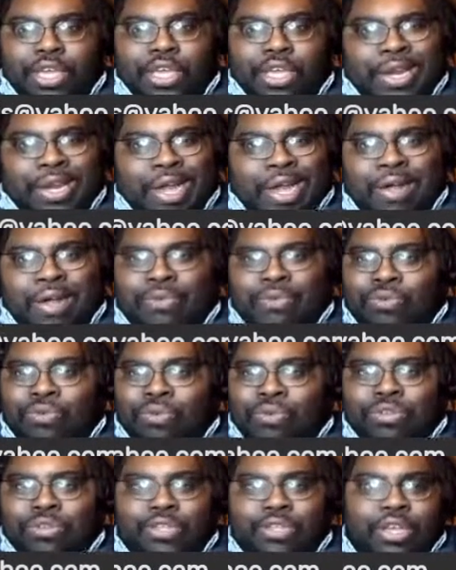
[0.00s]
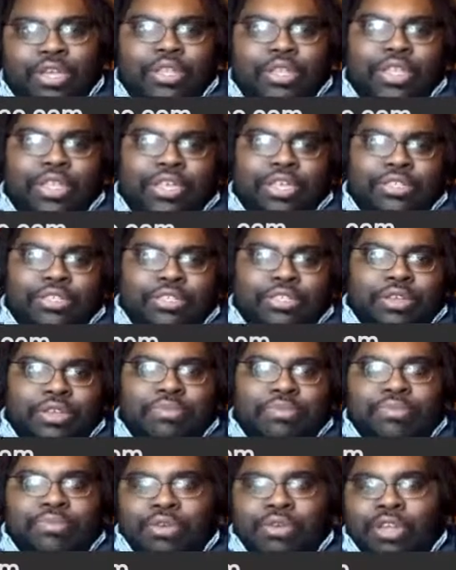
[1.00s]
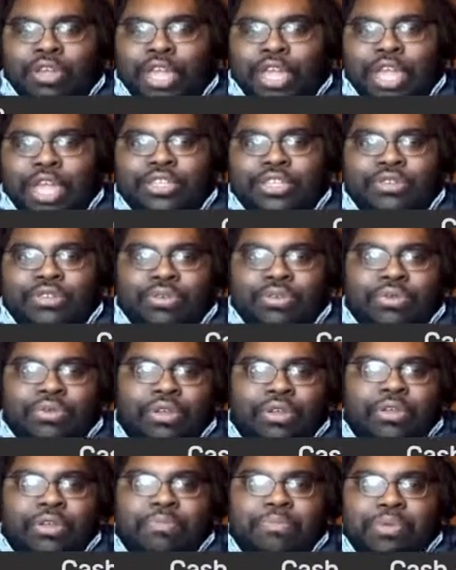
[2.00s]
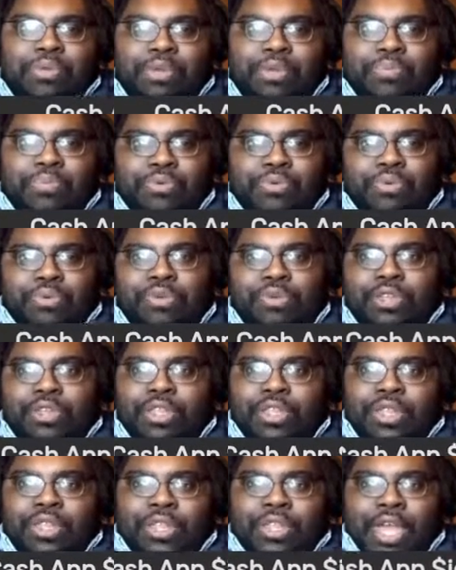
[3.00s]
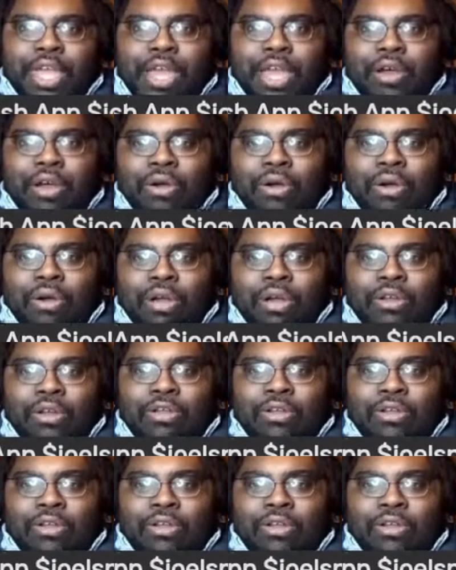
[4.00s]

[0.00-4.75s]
Now, of course, there's the occasional people that are